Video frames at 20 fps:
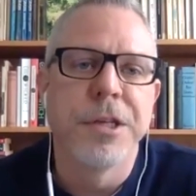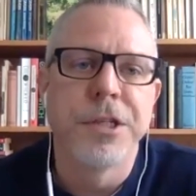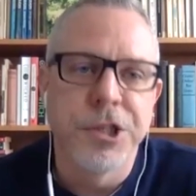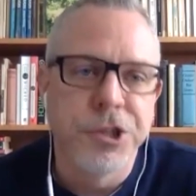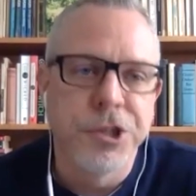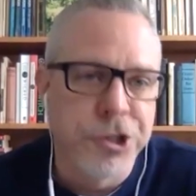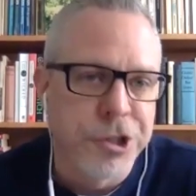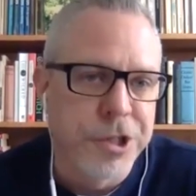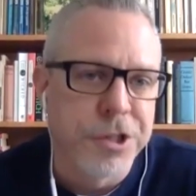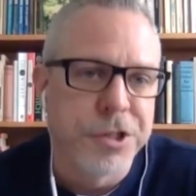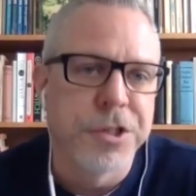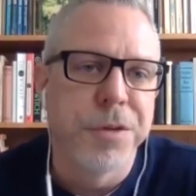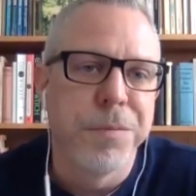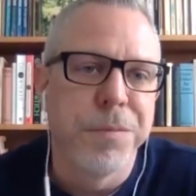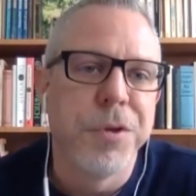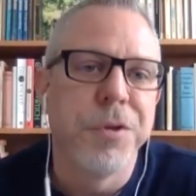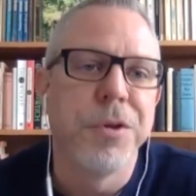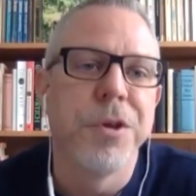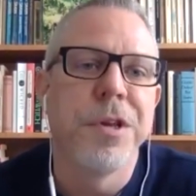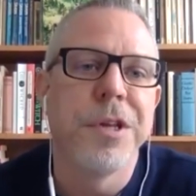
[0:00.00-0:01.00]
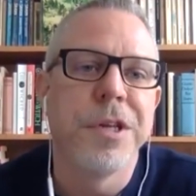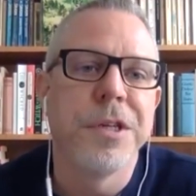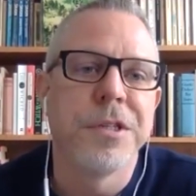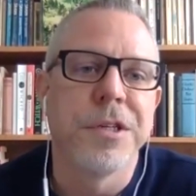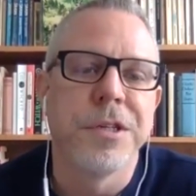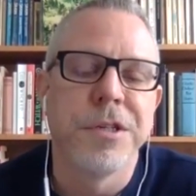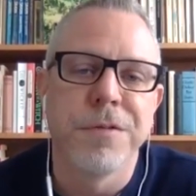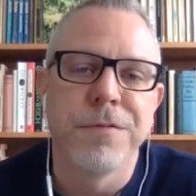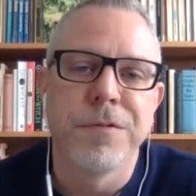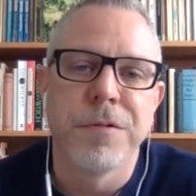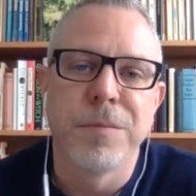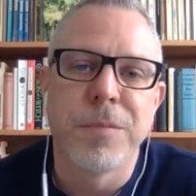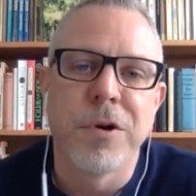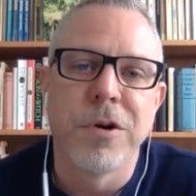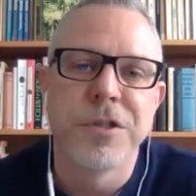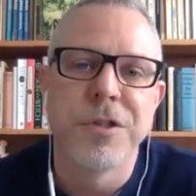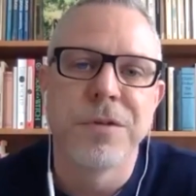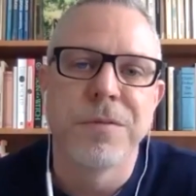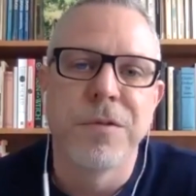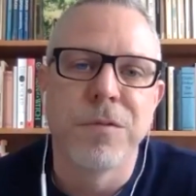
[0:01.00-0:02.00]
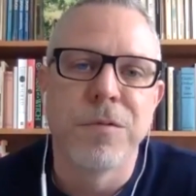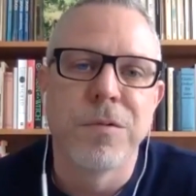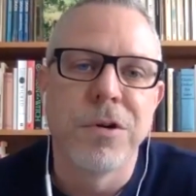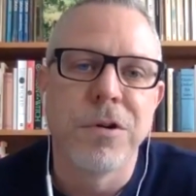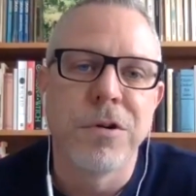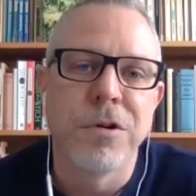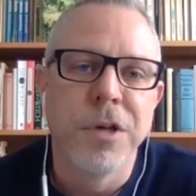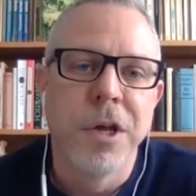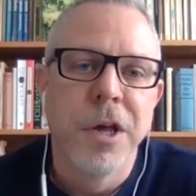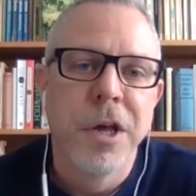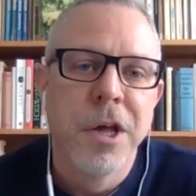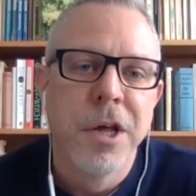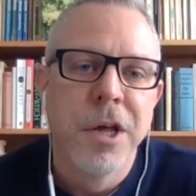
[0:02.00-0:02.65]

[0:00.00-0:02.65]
indigenous communities in different parts of the world